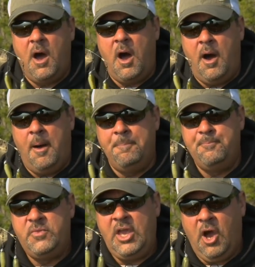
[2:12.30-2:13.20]
Um,
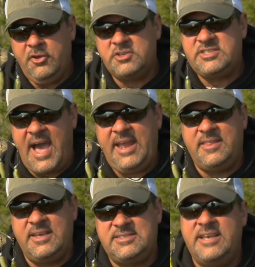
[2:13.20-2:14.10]
the other side
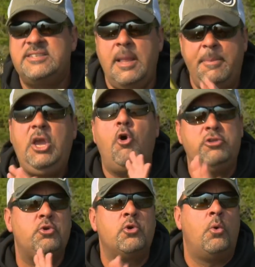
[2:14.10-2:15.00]
of this is, let me go
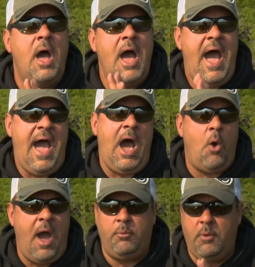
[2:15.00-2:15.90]
through
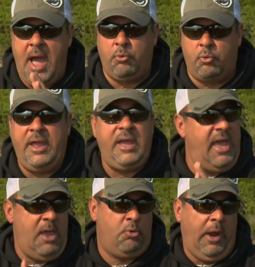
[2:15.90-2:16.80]
how I, I rig
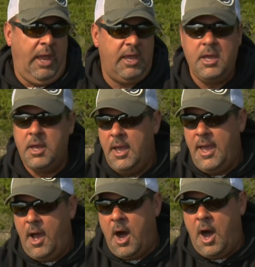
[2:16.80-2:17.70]
a rig,
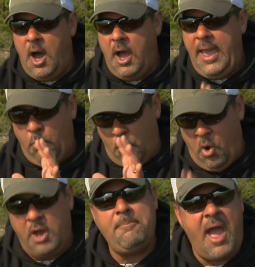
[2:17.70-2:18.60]
uh,
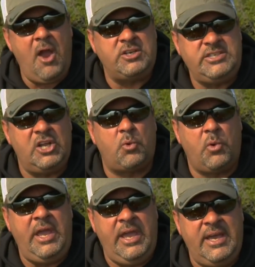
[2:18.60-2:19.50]
what my
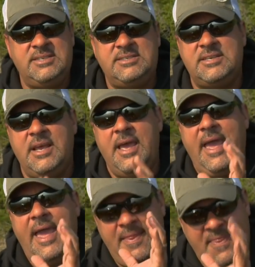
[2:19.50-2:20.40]
artillery is,
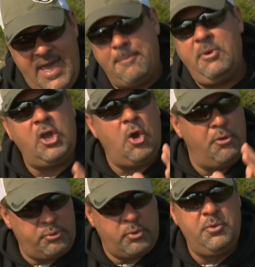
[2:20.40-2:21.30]
and then I'm gonna
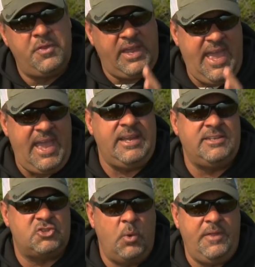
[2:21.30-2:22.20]
go through the
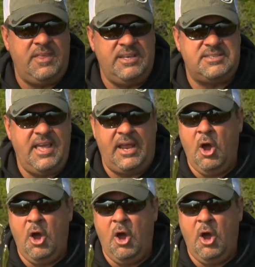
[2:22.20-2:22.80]
cadence with this thing.